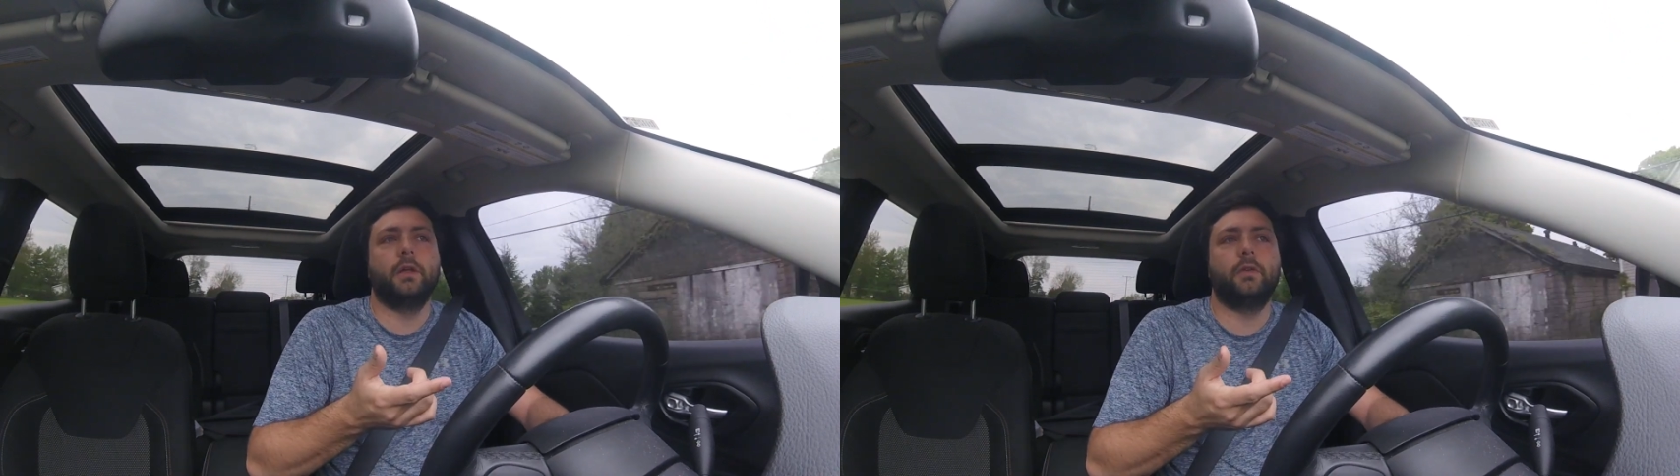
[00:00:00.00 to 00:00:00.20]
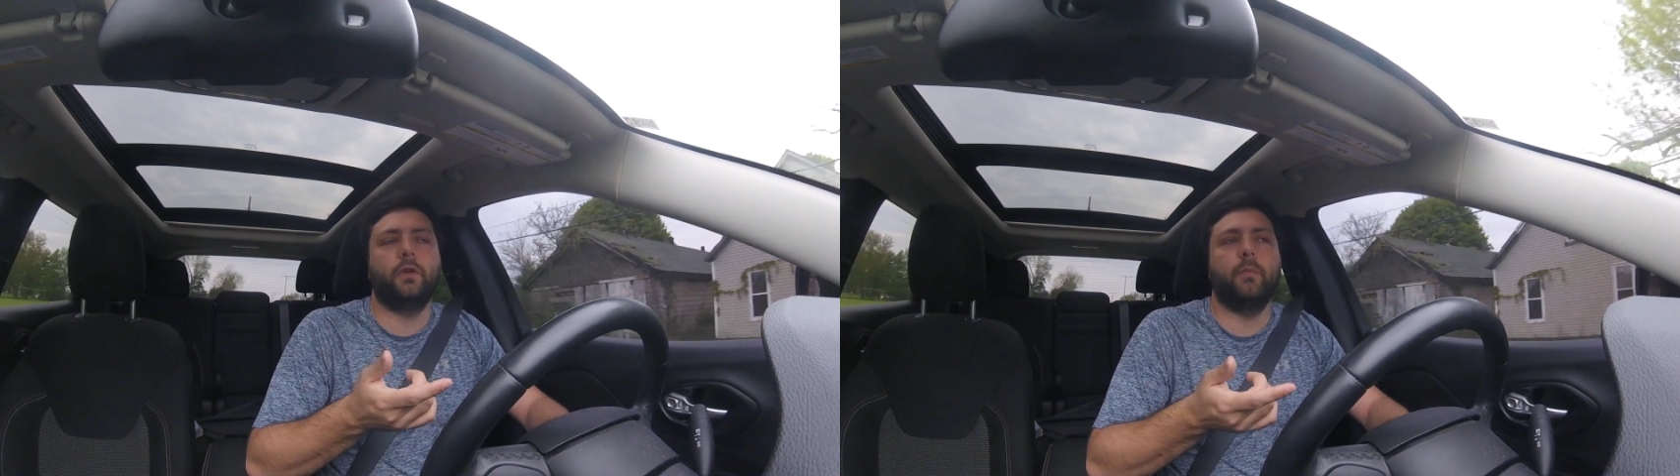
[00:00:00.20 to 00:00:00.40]

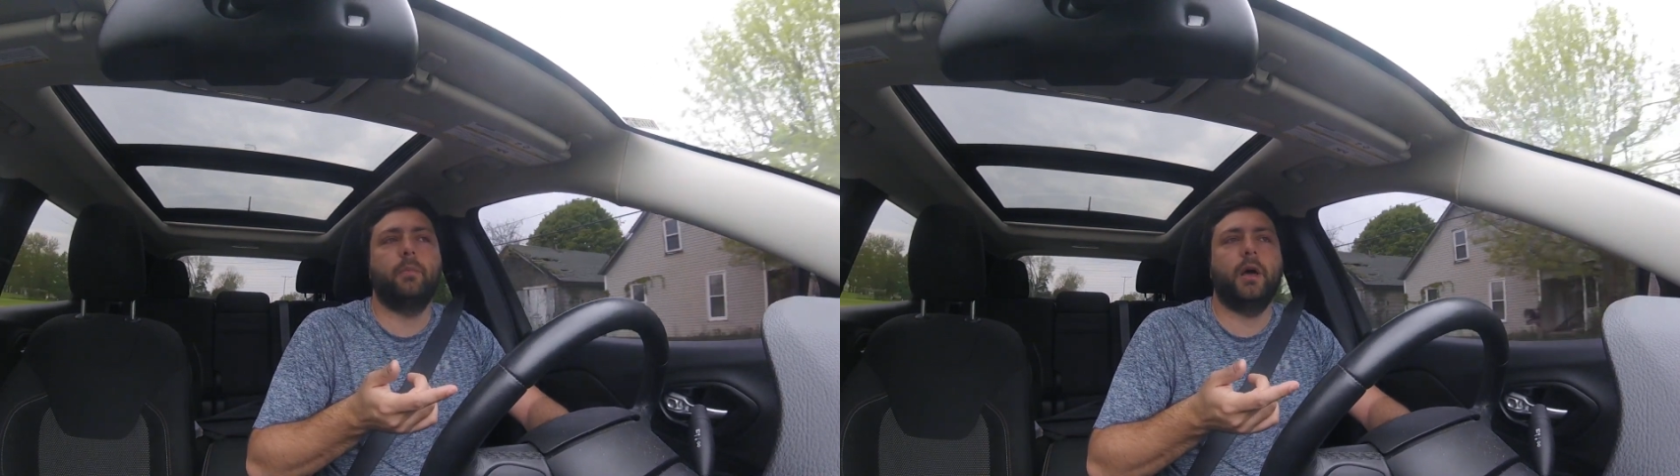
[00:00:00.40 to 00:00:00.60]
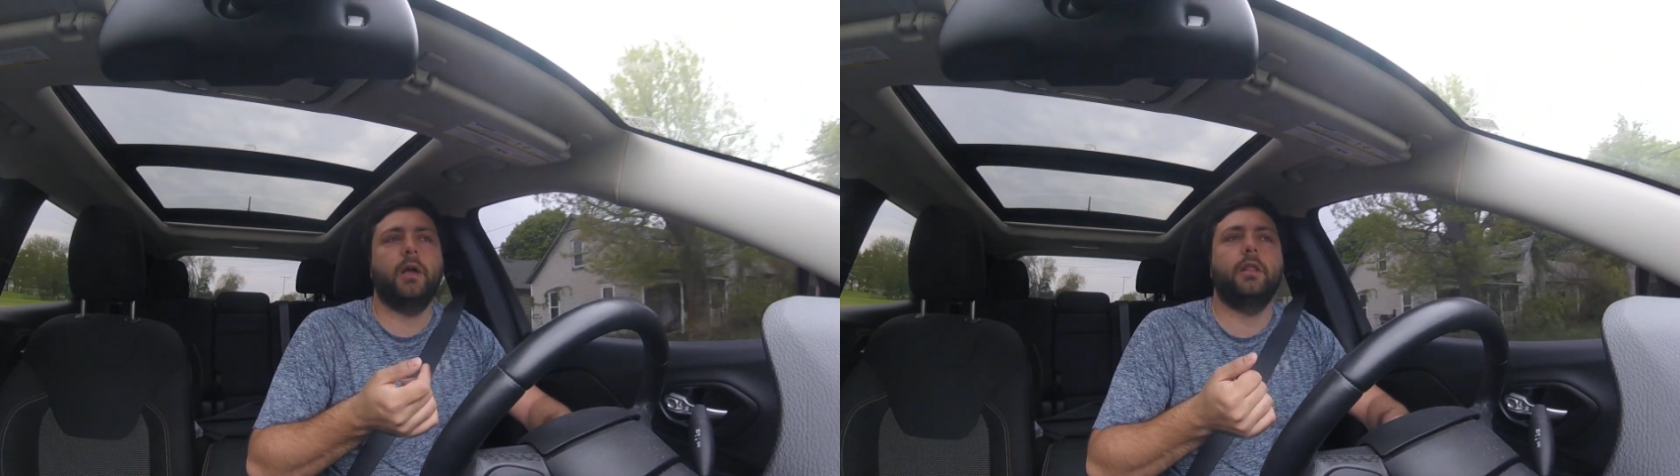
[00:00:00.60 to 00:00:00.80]
so I
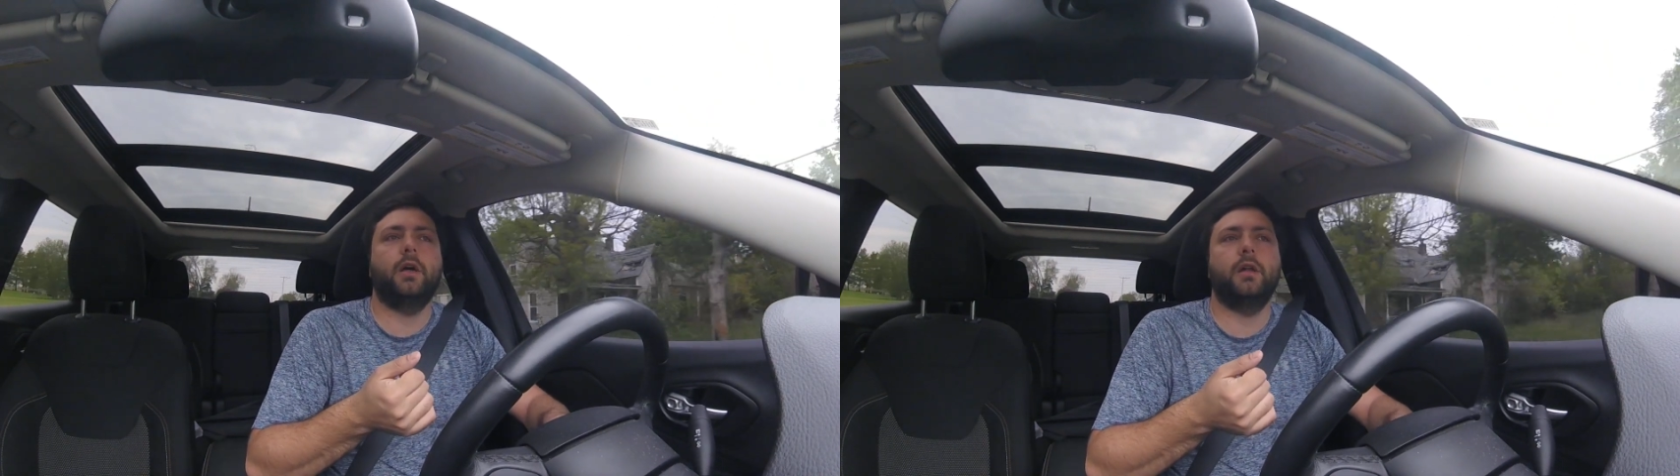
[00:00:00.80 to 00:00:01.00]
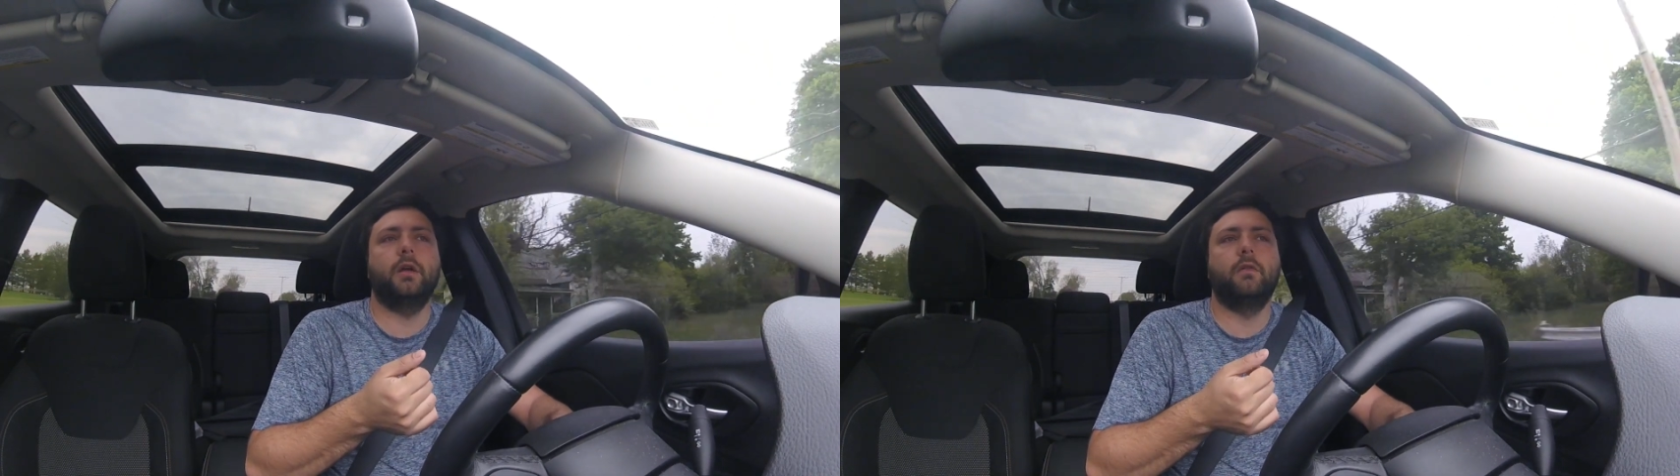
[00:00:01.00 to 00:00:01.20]
buy a
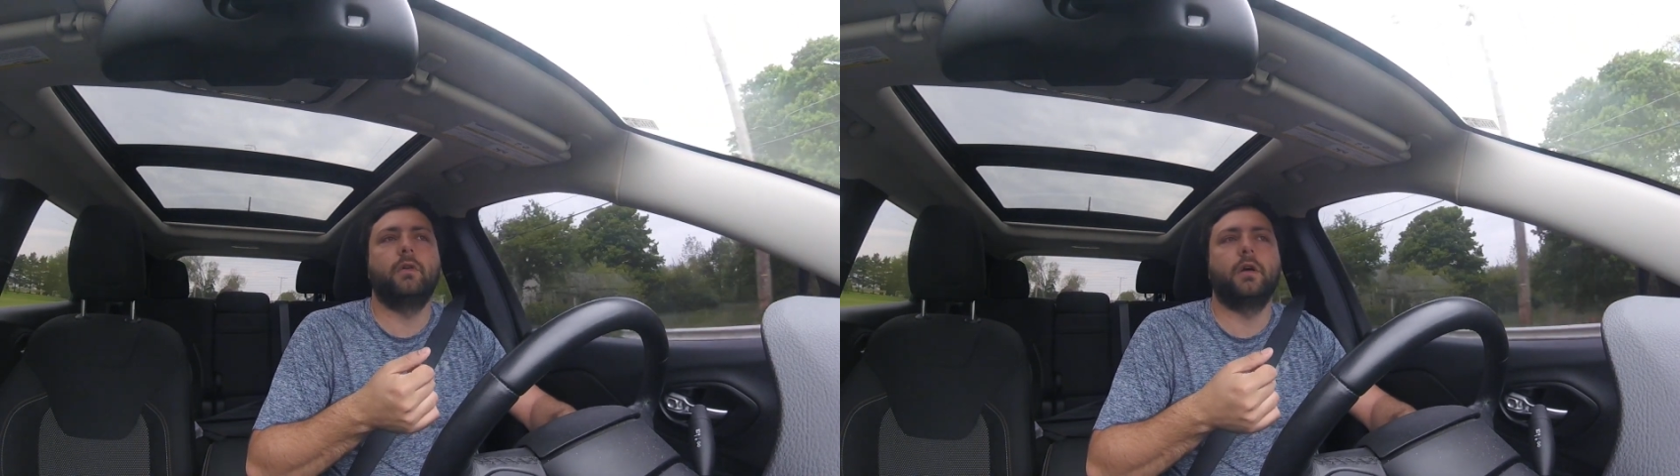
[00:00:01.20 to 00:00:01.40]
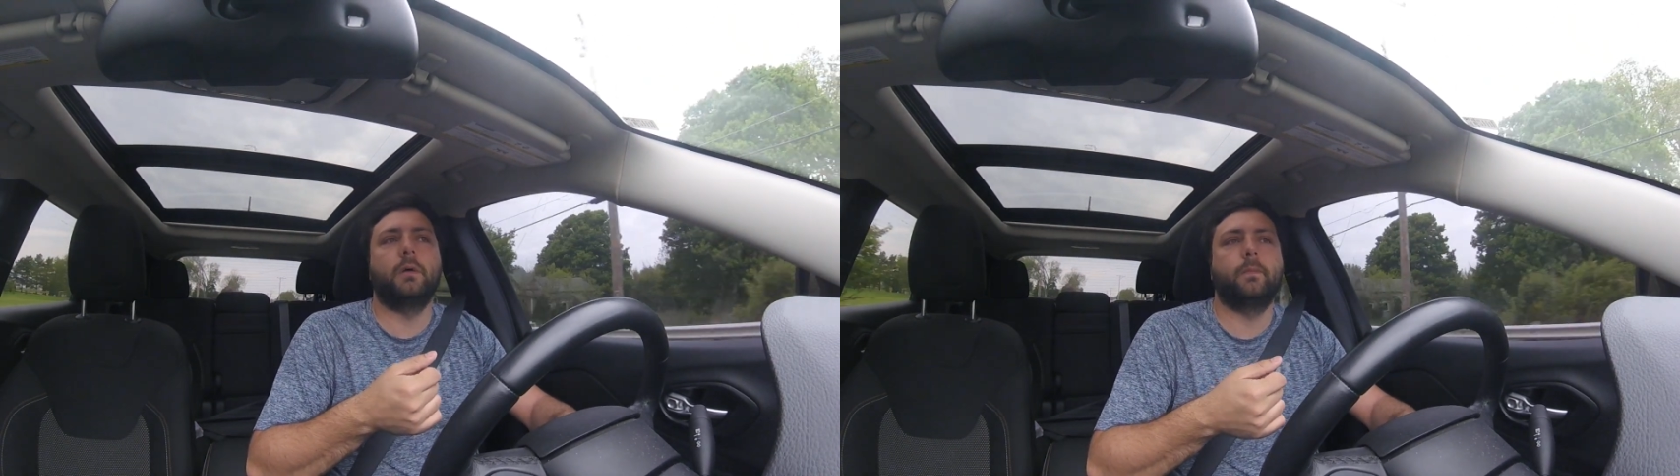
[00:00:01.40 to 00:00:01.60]
lot of
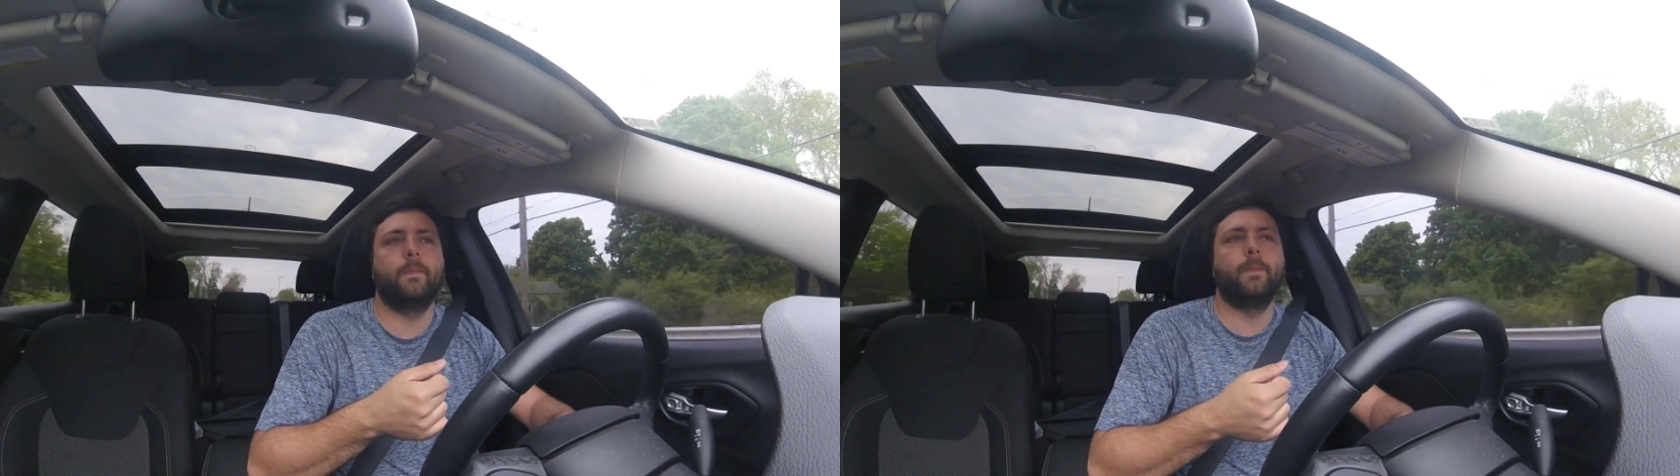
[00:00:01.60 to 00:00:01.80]
uh,